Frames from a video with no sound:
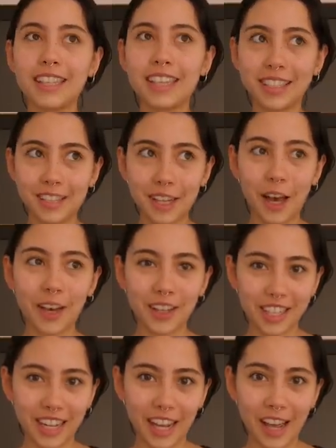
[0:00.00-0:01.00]
the
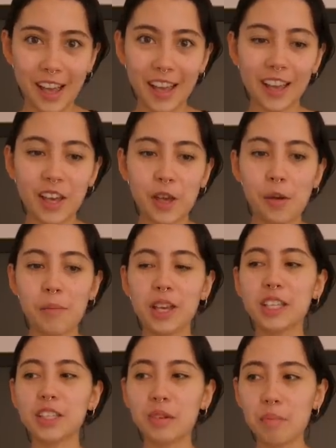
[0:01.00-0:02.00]
entire day
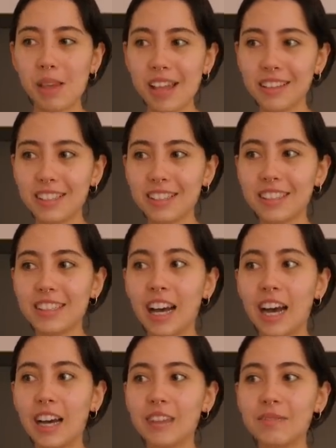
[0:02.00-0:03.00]
because it means
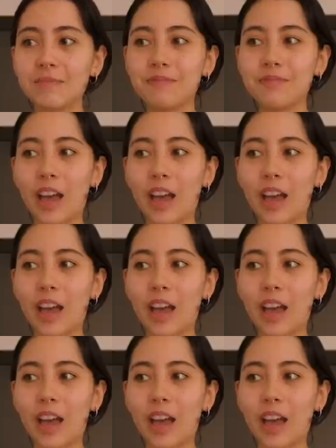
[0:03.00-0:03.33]
that